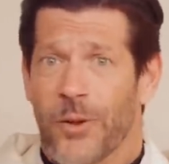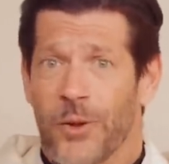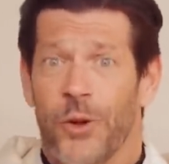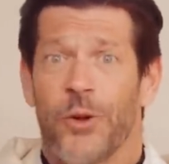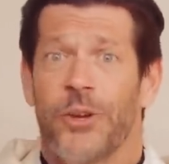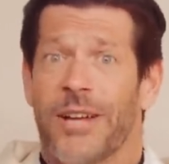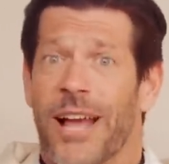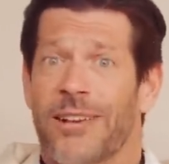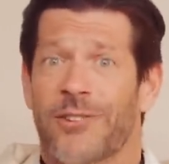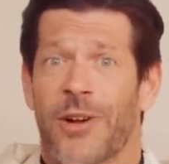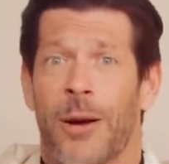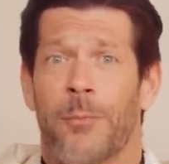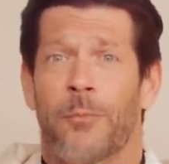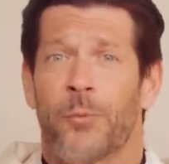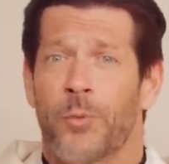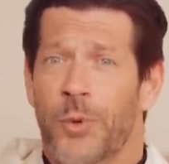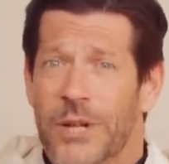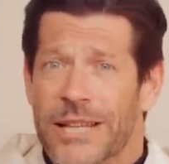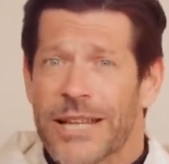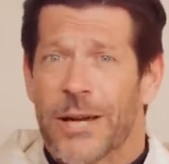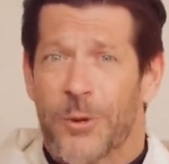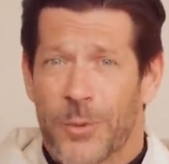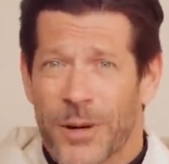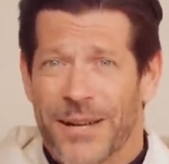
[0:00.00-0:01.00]
you'd catch on
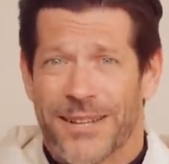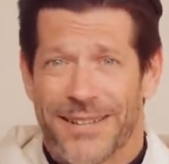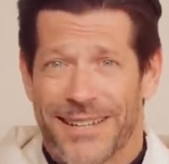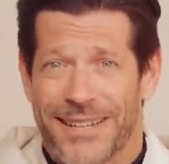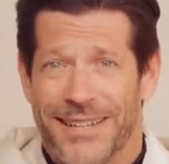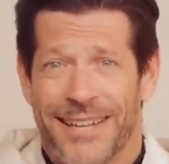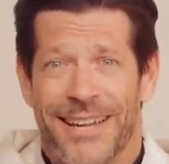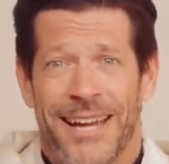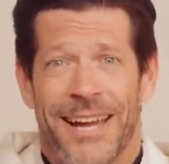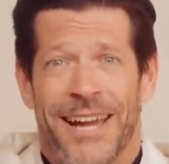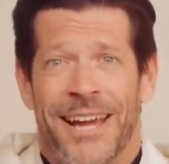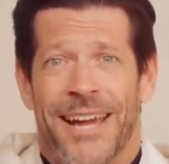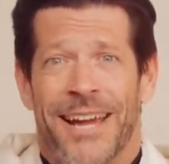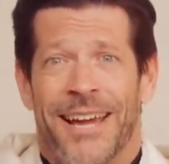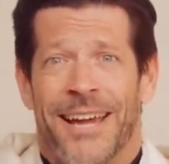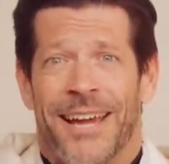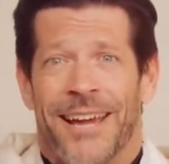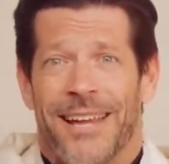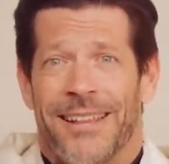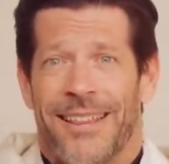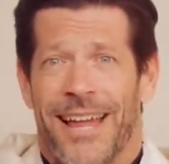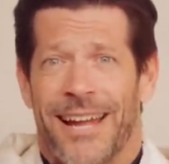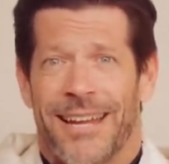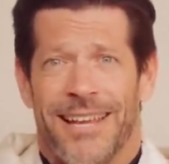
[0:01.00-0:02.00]
really quickly
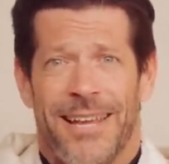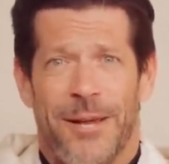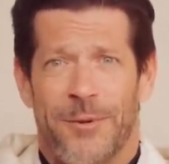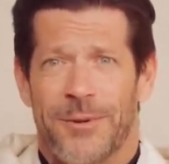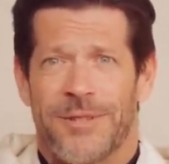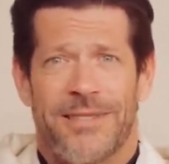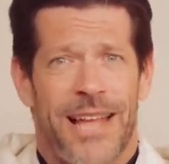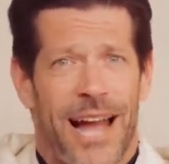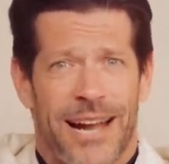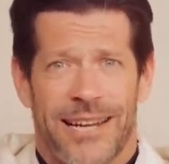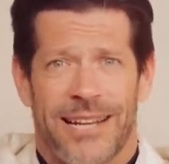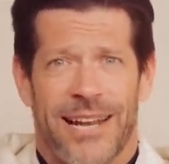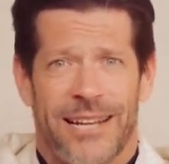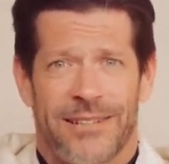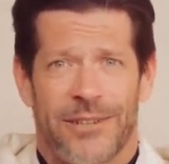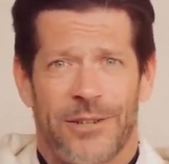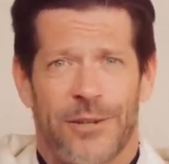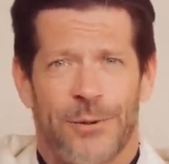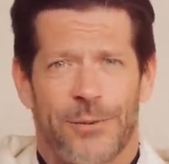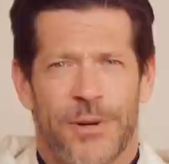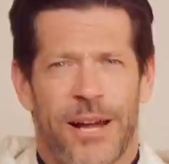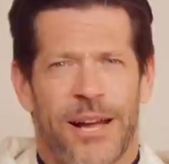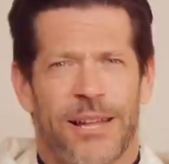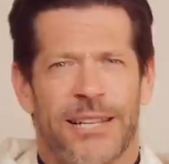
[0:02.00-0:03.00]
that he was not
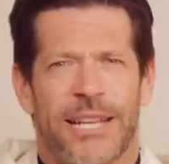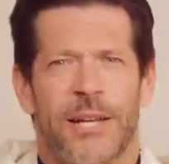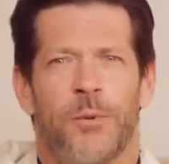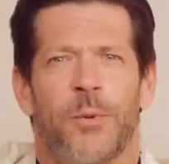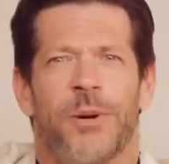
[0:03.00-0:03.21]
connected to reality.